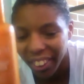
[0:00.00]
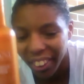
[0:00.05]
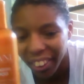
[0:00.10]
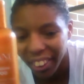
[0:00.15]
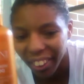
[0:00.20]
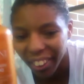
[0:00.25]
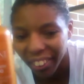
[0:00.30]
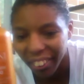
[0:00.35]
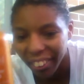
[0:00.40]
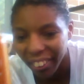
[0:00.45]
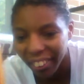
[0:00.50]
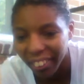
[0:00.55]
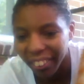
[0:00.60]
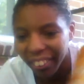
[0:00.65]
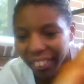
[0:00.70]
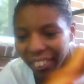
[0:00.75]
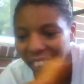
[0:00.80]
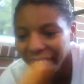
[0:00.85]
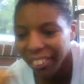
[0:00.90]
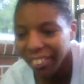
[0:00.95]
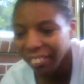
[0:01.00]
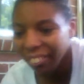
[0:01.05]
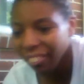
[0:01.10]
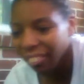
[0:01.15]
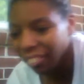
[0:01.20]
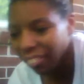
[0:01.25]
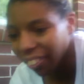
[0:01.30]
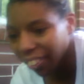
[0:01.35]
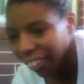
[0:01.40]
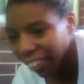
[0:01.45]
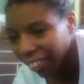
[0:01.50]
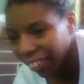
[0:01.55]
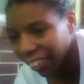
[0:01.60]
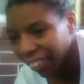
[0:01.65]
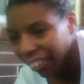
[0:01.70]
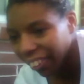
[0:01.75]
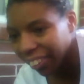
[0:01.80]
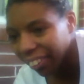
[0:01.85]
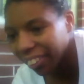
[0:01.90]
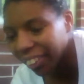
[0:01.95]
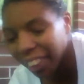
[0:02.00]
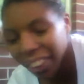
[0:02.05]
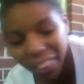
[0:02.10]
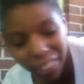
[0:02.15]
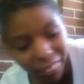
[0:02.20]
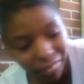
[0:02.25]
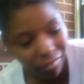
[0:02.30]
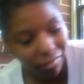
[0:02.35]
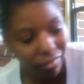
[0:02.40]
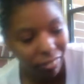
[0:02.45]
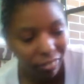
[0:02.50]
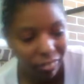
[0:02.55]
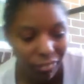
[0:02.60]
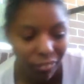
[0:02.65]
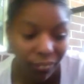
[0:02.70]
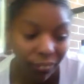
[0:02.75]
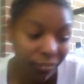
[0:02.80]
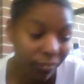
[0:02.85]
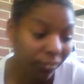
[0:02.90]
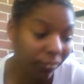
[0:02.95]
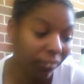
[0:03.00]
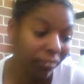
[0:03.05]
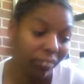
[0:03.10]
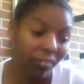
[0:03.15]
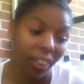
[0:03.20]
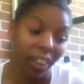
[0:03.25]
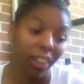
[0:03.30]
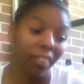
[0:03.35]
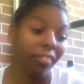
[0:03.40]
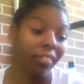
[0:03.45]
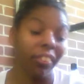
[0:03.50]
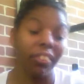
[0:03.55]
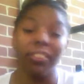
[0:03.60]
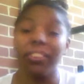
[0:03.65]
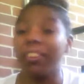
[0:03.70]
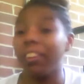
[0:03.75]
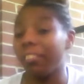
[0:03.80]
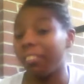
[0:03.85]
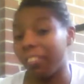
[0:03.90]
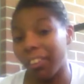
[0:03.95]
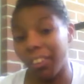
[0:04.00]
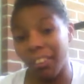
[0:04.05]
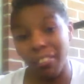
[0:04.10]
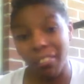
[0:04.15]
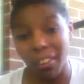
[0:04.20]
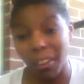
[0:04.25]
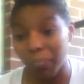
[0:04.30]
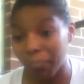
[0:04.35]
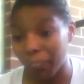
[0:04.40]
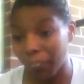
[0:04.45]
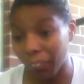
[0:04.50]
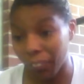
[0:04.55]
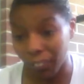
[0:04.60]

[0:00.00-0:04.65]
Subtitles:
And these they do as good as the Etain